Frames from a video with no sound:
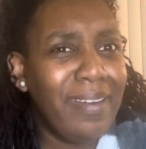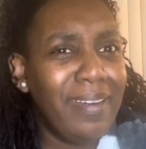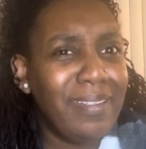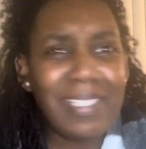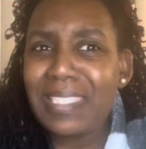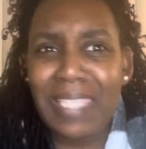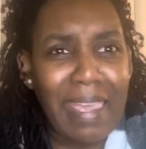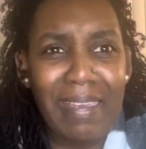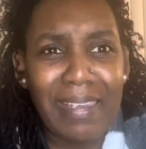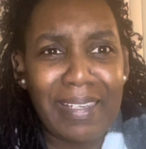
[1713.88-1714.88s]
Just
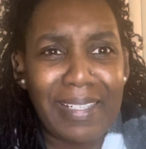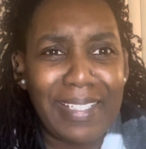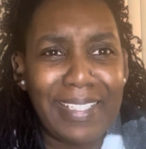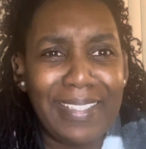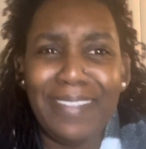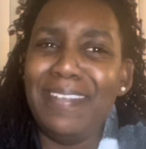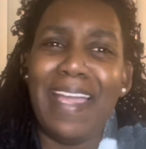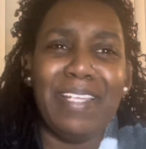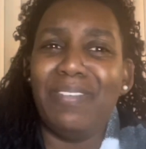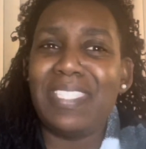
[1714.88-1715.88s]
say it. You're
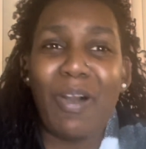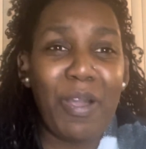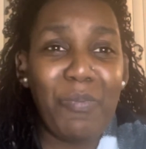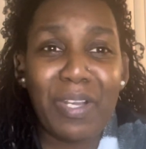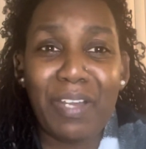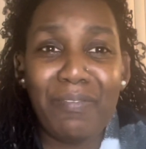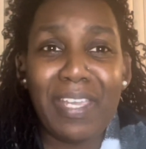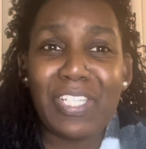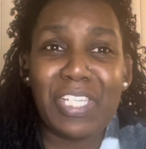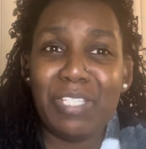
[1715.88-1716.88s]
not even talking with
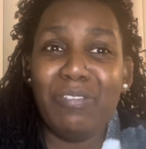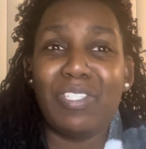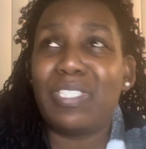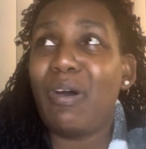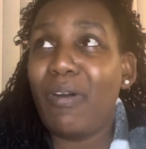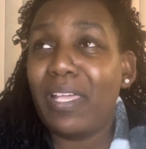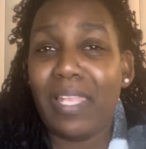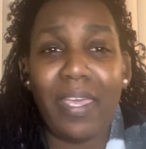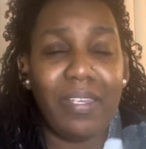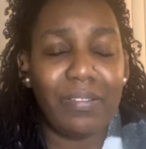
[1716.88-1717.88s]
conviction. You're just talking
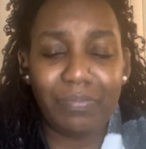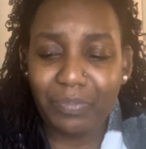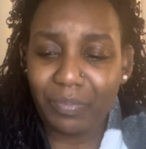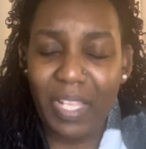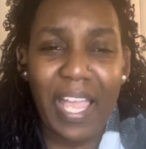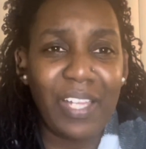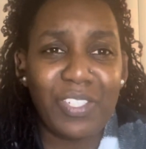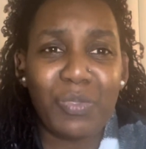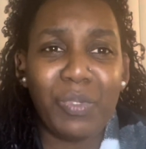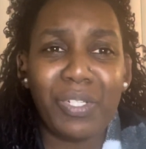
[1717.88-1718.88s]
like, I
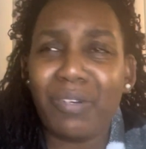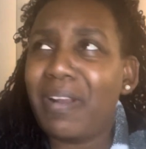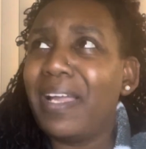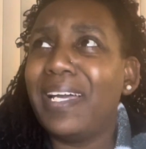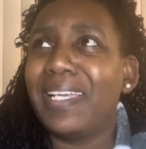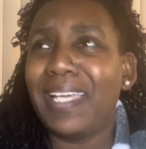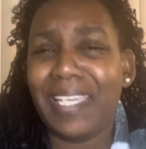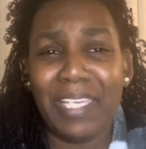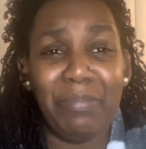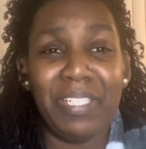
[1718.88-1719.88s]
just want to cry. I
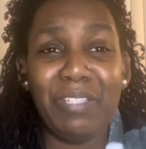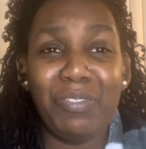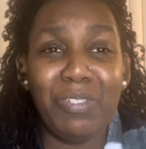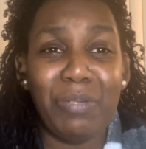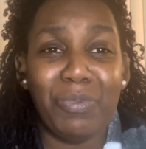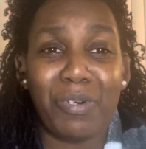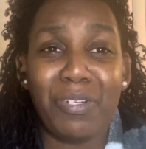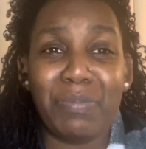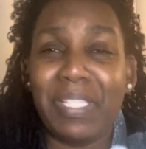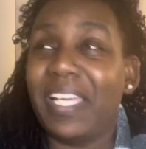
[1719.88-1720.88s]
can't believe you double
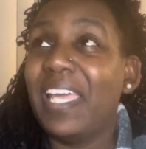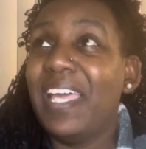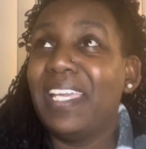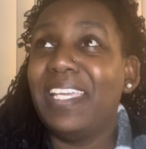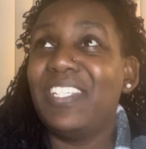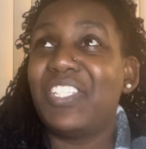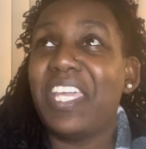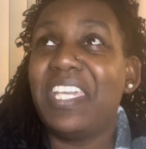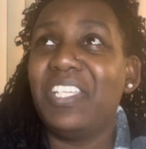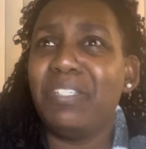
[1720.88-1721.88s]
crossed me. Like, getting
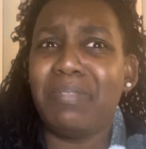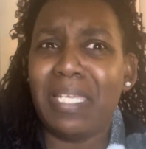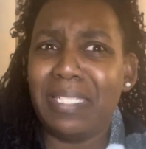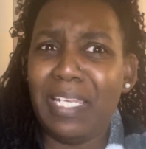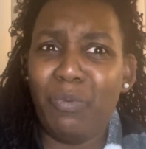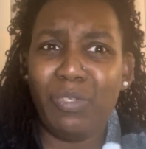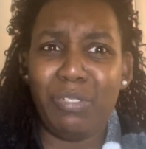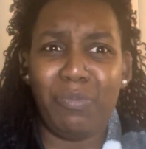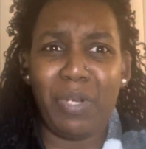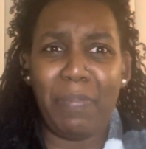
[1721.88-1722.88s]
shaky. She was like, Dylan,
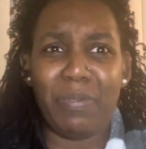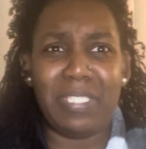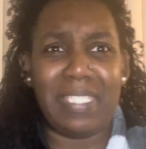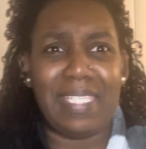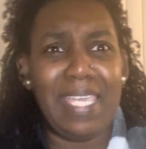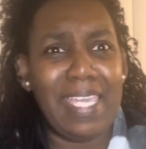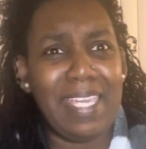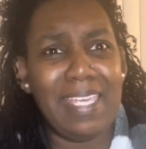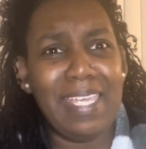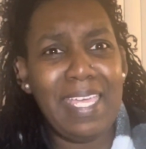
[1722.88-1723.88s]
when I'm supposed to sit here